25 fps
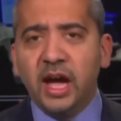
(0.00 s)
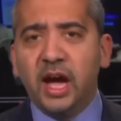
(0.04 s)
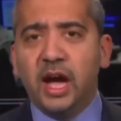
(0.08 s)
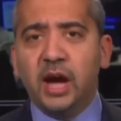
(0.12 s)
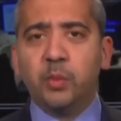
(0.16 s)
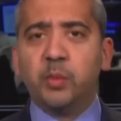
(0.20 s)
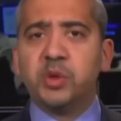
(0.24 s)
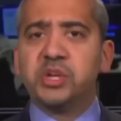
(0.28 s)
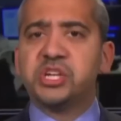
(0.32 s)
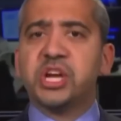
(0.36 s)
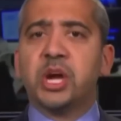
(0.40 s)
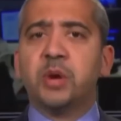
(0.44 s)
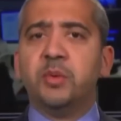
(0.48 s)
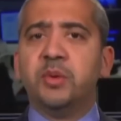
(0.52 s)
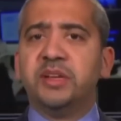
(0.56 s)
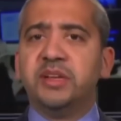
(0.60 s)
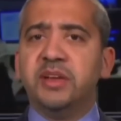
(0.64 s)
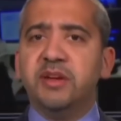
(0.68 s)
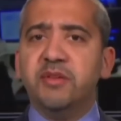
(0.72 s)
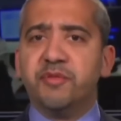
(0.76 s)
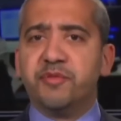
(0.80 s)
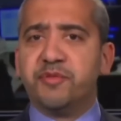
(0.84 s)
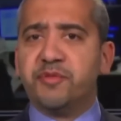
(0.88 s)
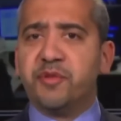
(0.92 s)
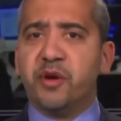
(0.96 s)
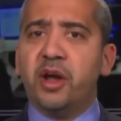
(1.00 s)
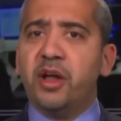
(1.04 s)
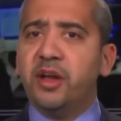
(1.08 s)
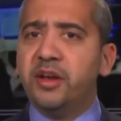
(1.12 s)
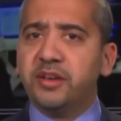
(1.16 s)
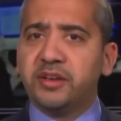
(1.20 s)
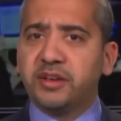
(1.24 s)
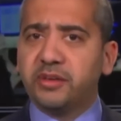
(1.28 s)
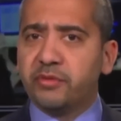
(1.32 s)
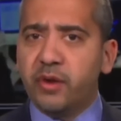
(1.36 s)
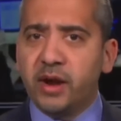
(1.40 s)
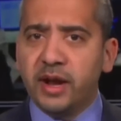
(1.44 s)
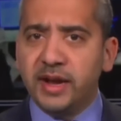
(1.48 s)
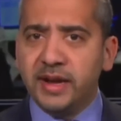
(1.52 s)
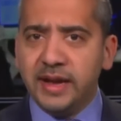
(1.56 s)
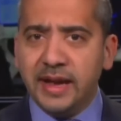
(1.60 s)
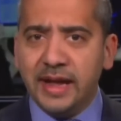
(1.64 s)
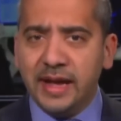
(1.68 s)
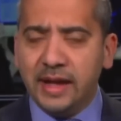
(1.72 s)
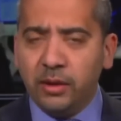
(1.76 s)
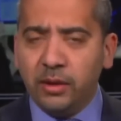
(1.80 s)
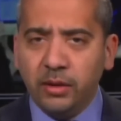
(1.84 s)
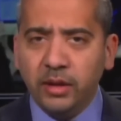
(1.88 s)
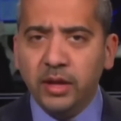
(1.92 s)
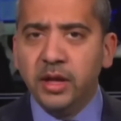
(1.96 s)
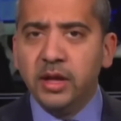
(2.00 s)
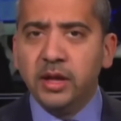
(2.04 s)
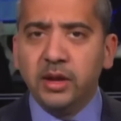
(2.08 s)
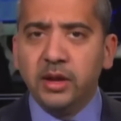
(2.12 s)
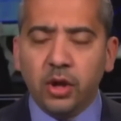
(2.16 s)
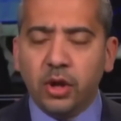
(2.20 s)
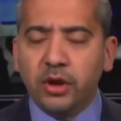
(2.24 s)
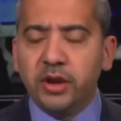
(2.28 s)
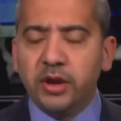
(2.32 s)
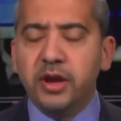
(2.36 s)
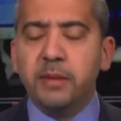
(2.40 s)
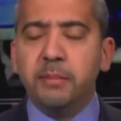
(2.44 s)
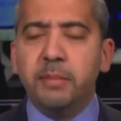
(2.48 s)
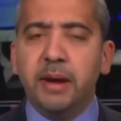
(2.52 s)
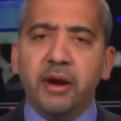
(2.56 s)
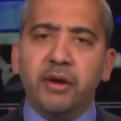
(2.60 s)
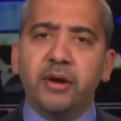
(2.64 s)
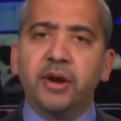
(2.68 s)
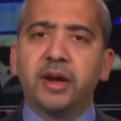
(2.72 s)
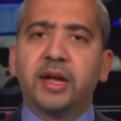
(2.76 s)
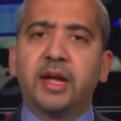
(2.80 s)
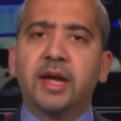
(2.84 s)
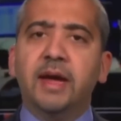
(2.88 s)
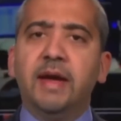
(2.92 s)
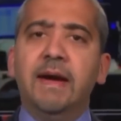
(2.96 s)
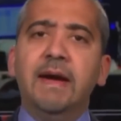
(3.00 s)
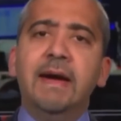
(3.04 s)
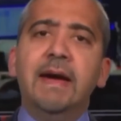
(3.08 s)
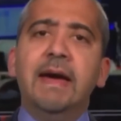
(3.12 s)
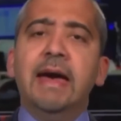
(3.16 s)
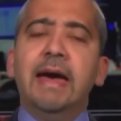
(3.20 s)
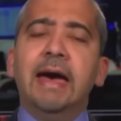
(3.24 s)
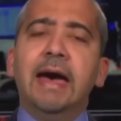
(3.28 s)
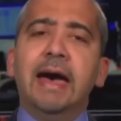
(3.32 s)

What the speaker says: I wish I was in France right now, not in America.